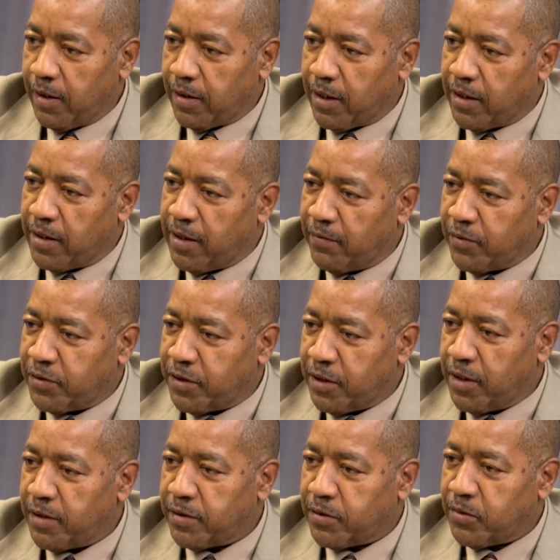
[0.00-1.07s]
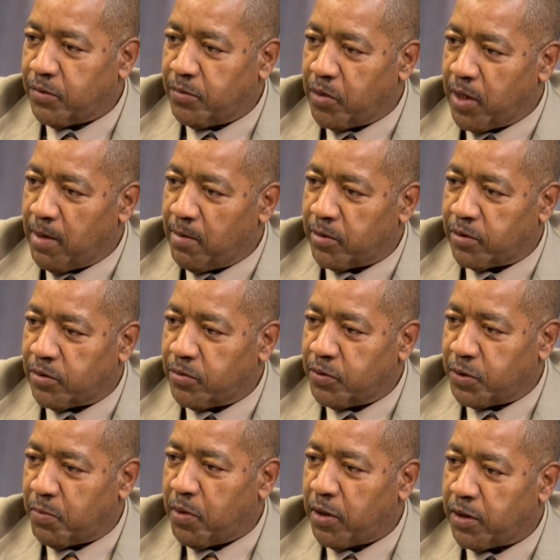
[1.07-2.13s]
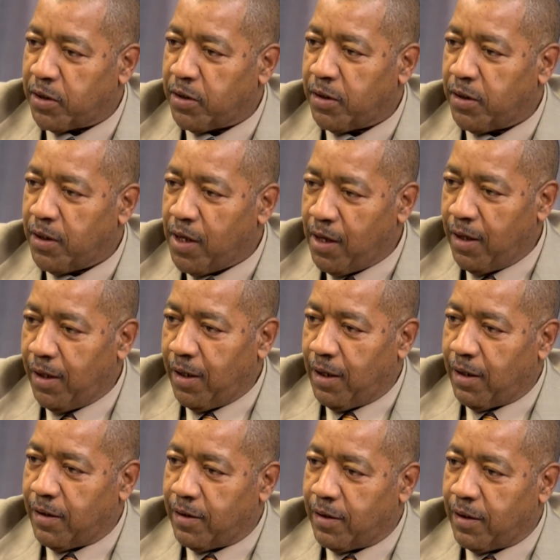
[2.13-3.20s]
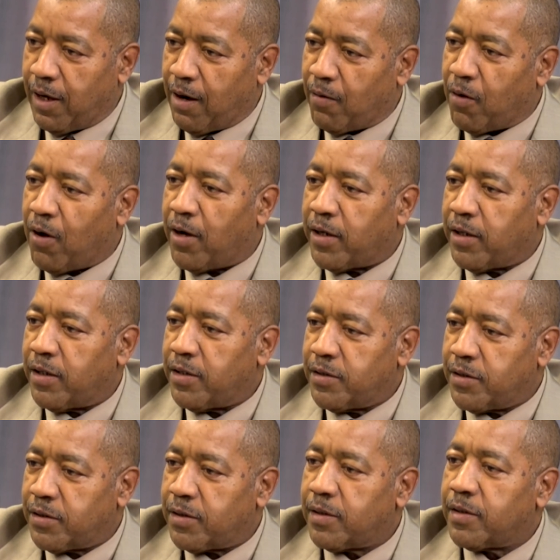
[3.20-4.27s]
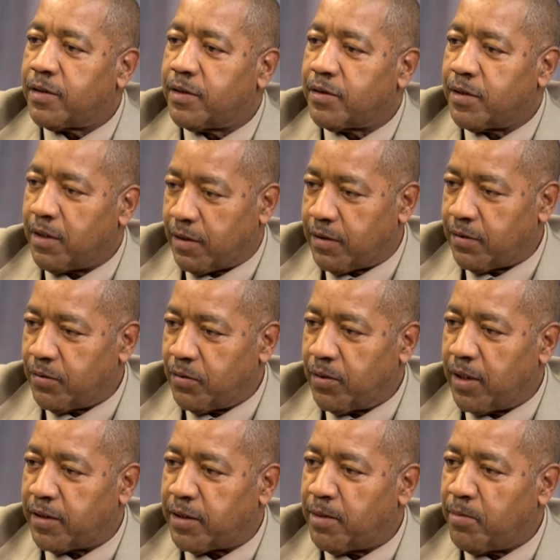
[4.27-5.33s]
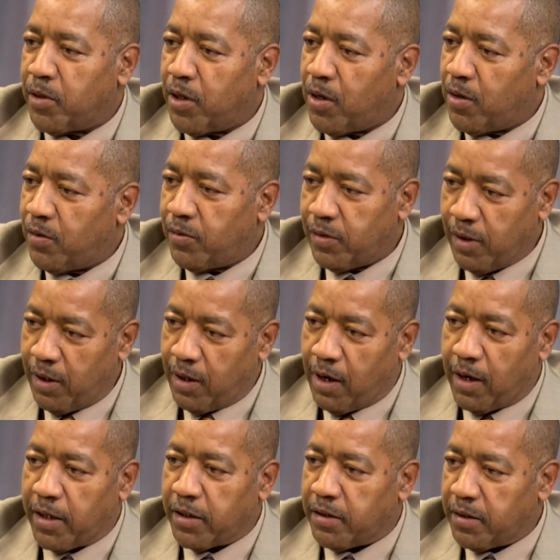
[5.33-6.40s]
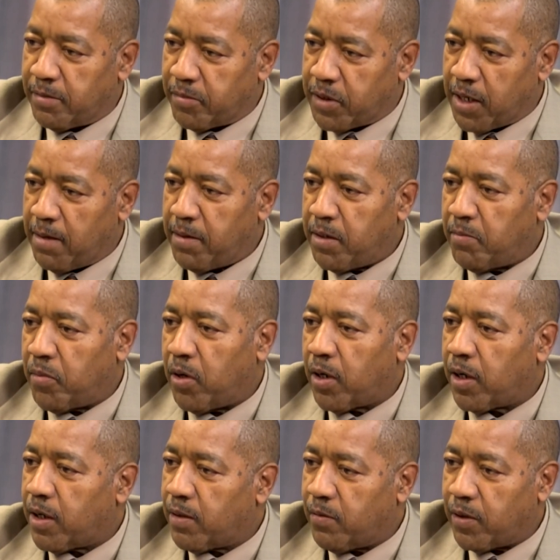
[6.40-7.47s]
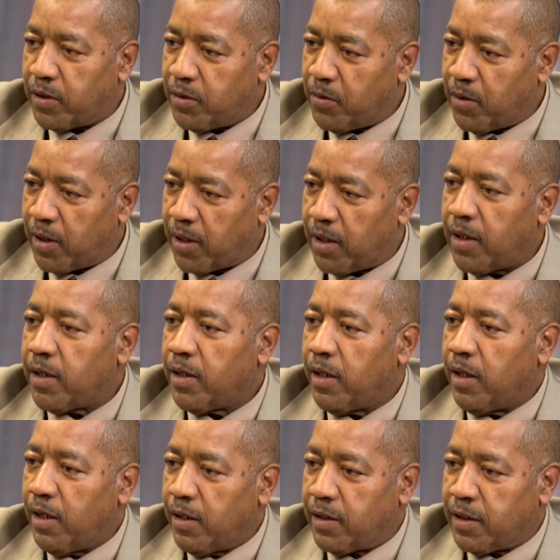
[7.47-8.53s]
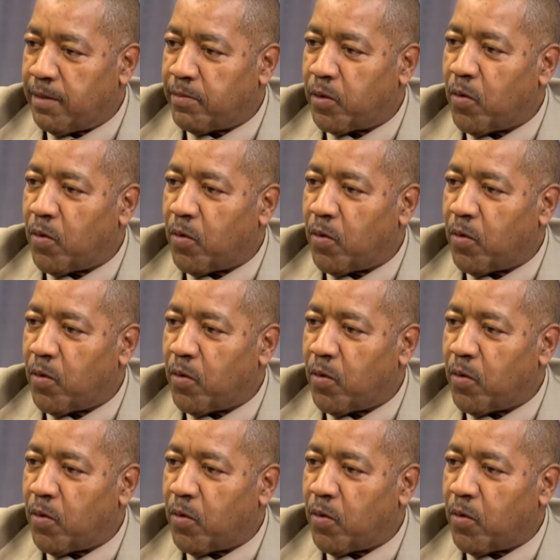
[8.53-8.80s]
Now you have a chance to be able to speak to our audience, to let them know how they can obtain the book, what you want them to